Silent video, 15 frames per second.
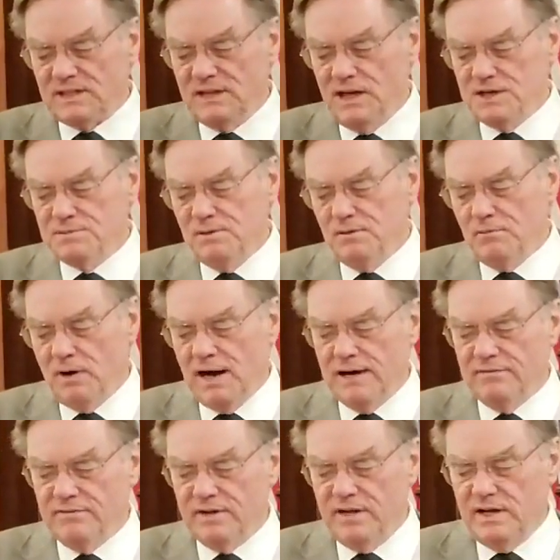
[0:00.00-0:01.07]
husband, wife,
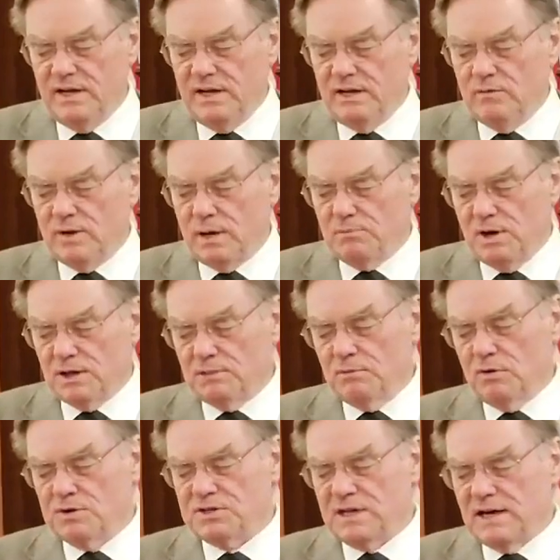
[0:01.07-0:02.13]
when I bought the
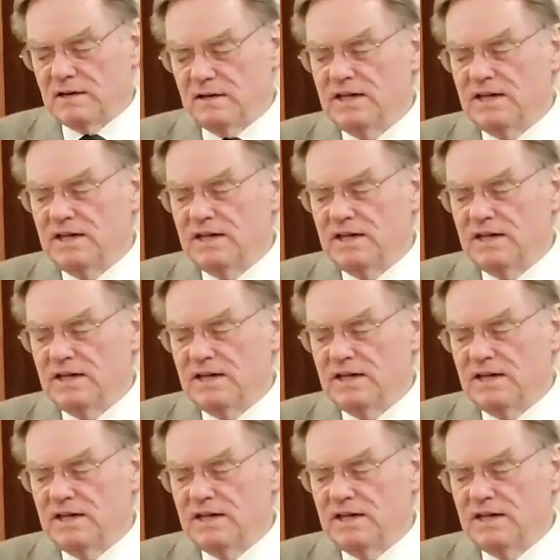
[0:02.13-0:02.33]
motorcycle.